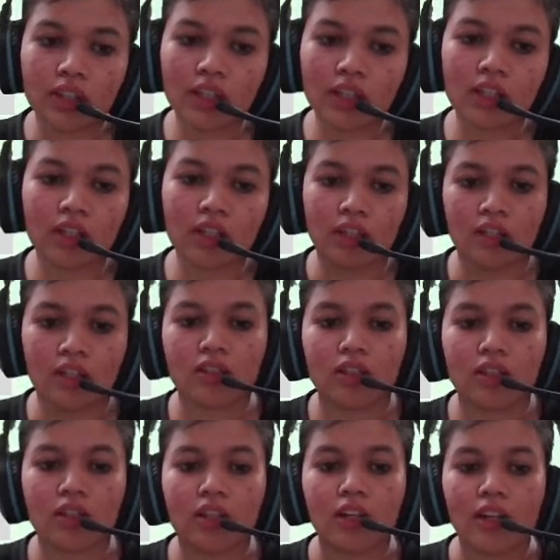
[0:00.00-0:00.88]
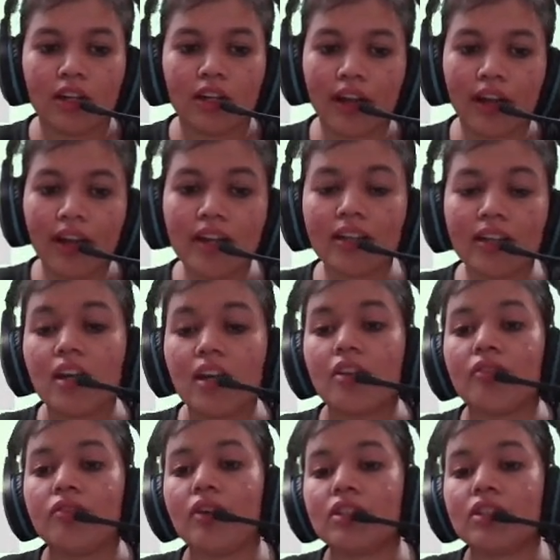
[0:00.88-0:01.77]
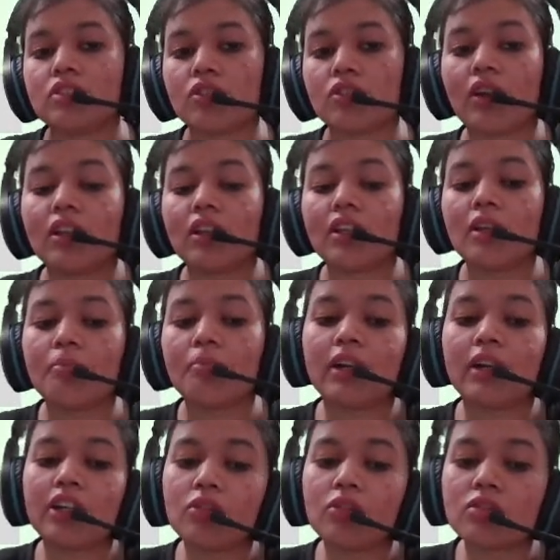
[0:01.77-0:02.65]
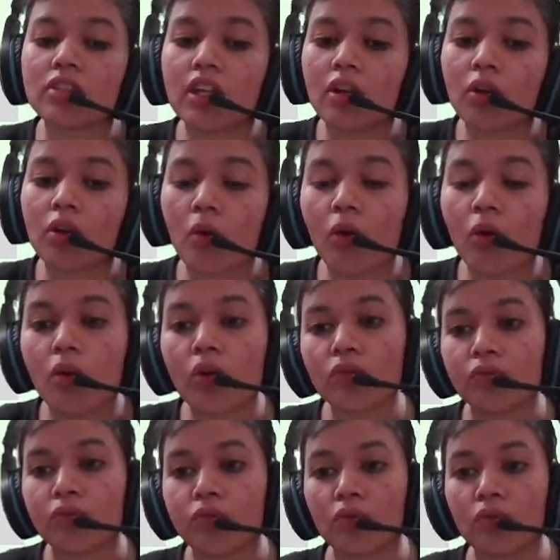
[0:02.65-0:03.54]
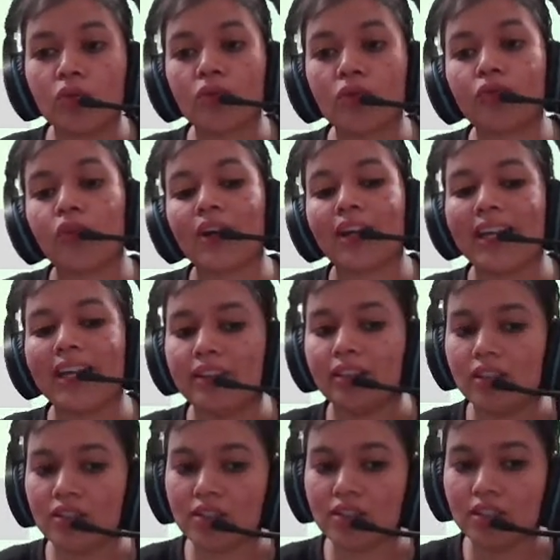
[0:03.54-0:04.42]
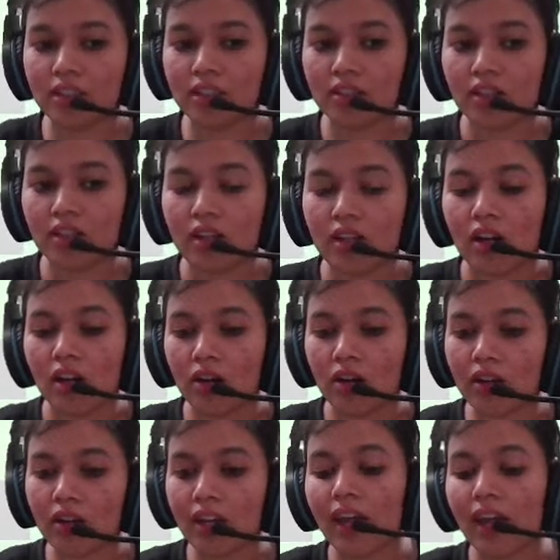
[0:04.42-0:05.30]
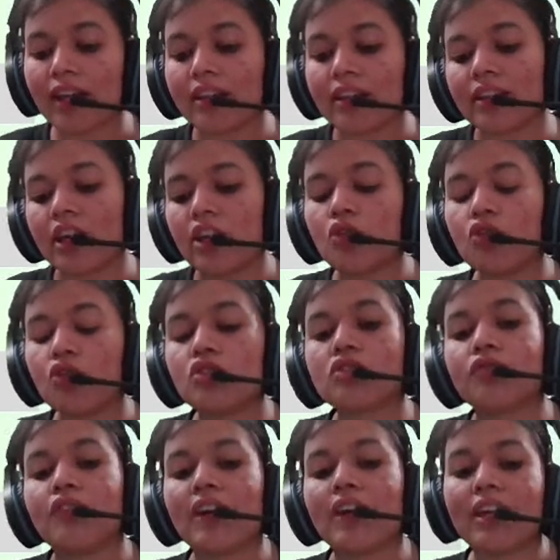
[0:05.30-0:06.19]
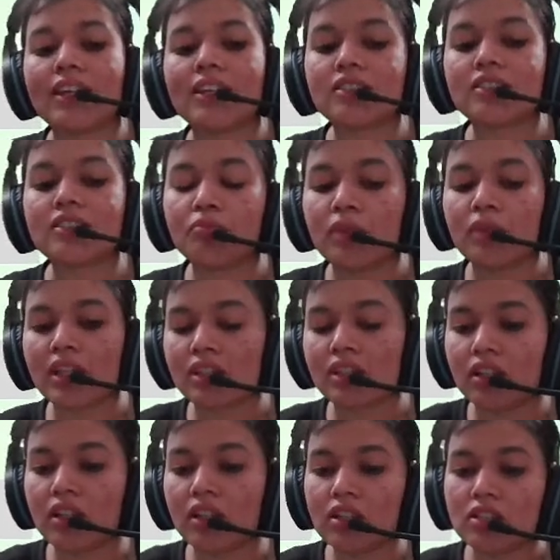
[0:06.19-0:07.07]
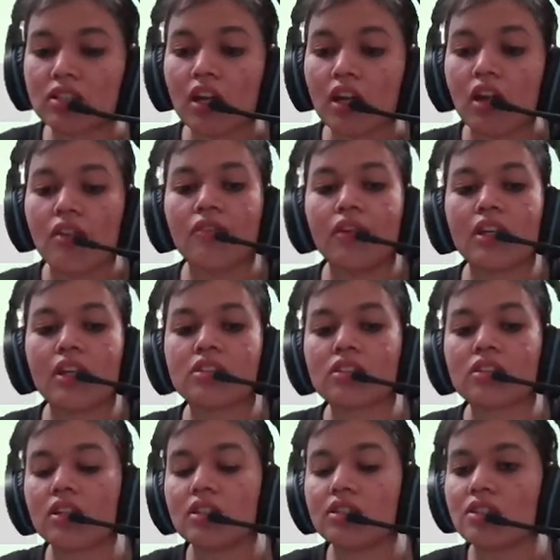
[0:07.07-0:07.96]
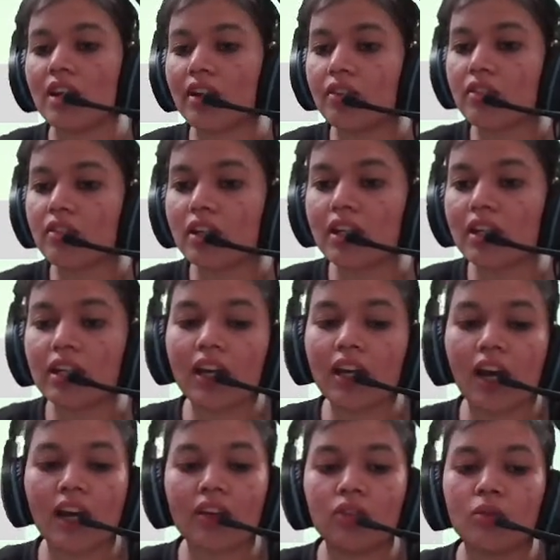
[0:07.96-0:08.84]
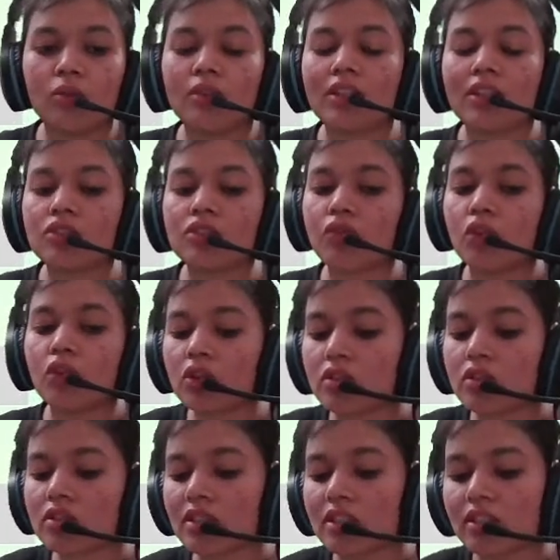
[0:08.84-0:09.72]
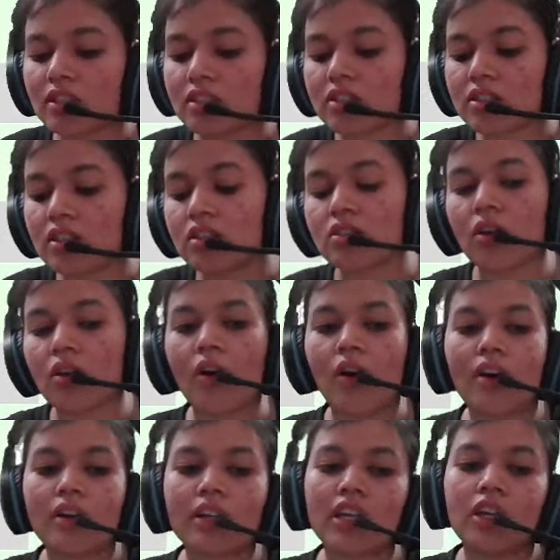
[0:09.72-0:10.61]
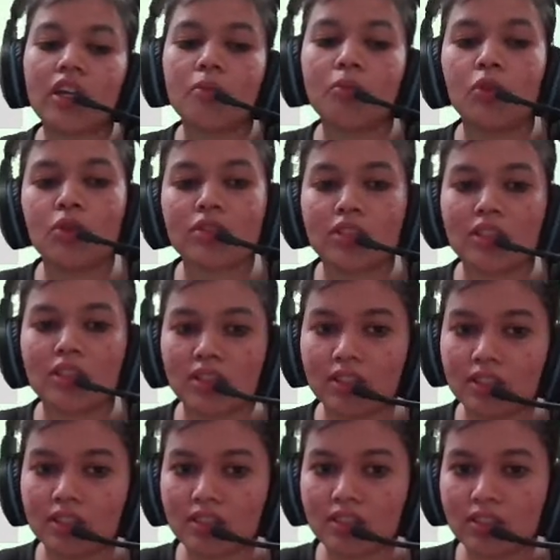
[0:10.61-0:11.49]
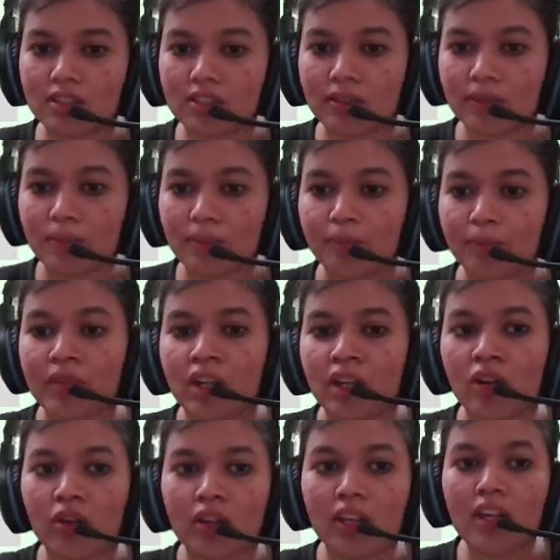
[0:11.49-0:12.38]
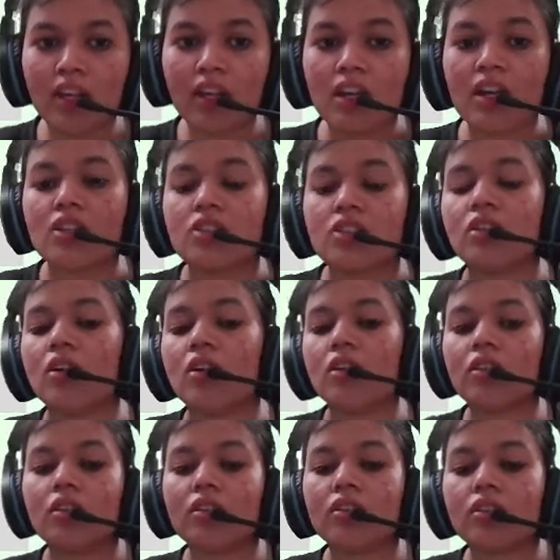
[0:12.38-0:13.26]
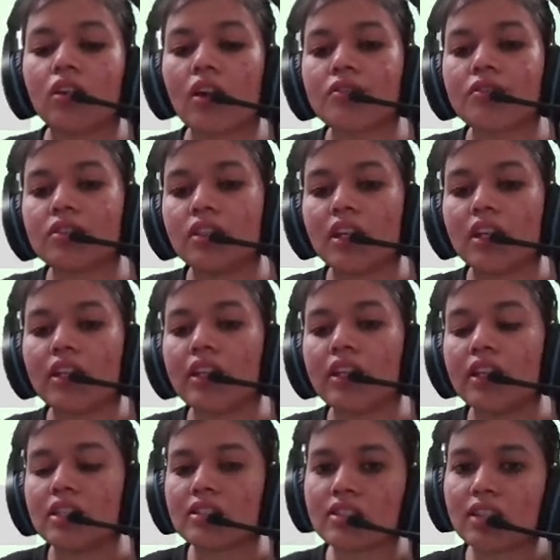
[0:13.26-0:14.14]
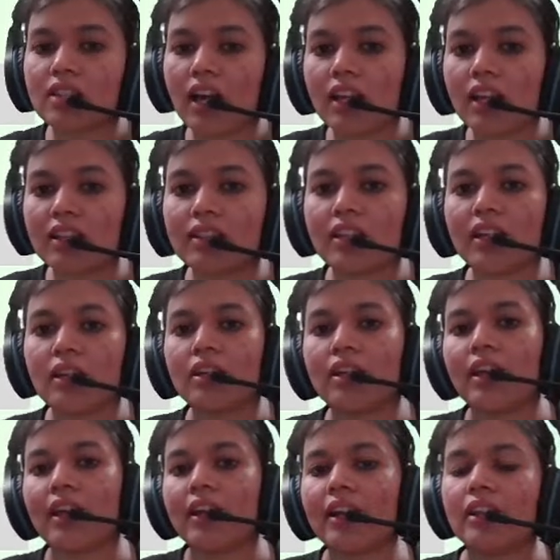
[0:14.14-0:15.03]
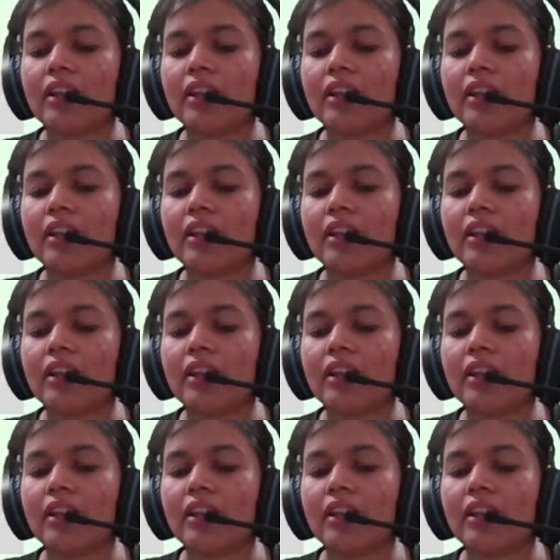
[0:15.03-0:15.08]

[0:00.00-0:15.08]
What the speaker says: which are known as stomata. Okay, so the tiny holes are present on the surface of the leaves, they are called stomata, and they help the plant to breathe. So with the stomata, they take in the plants, take in the leaves, take in carbon dioxide and they release water and oxygen.